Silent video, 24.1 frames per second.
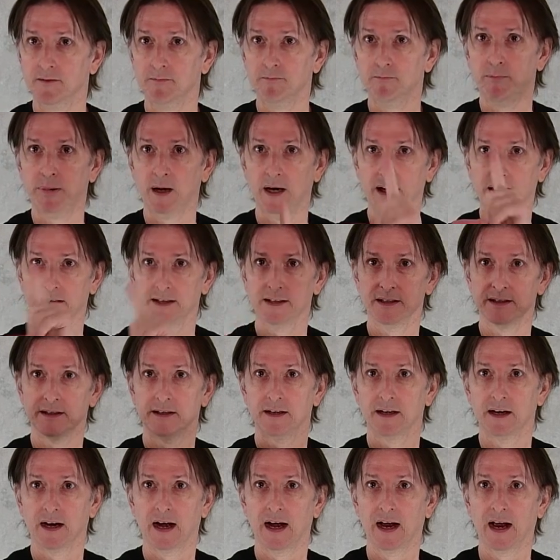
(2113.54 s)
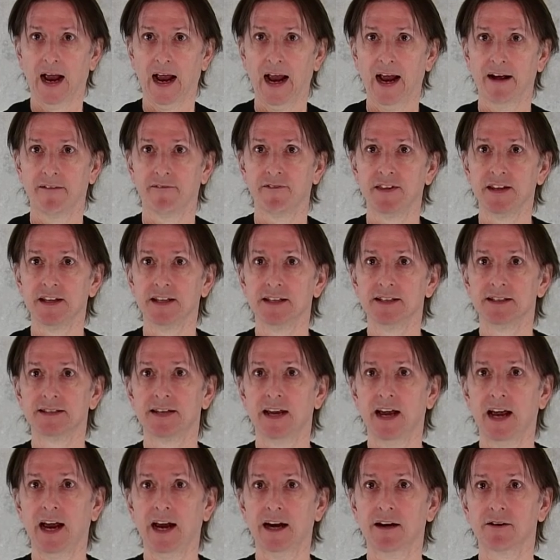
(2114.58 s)
But I have the
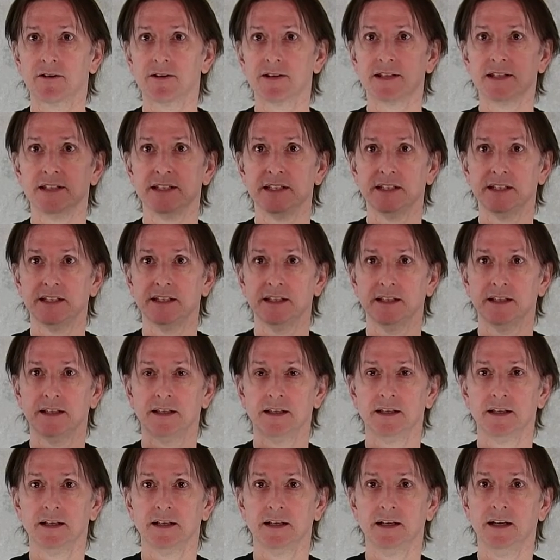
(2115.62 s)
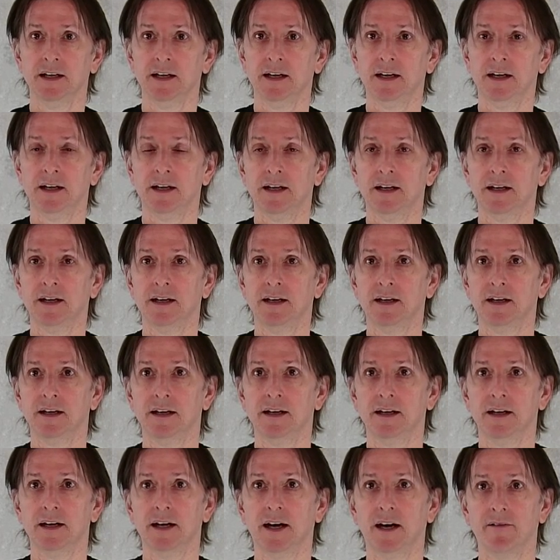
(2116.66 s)
integrity
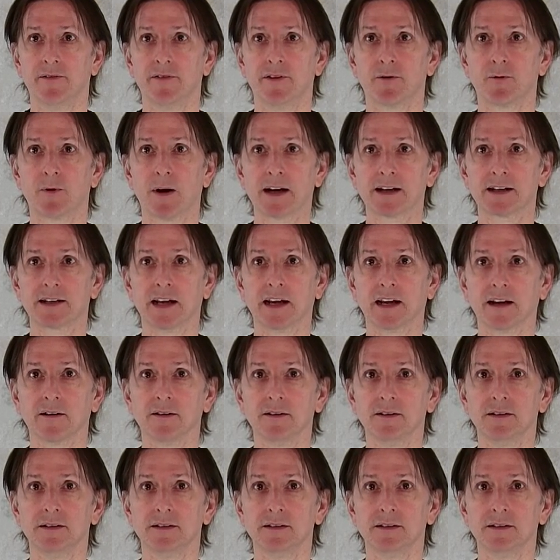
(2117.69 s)
of the rectangle.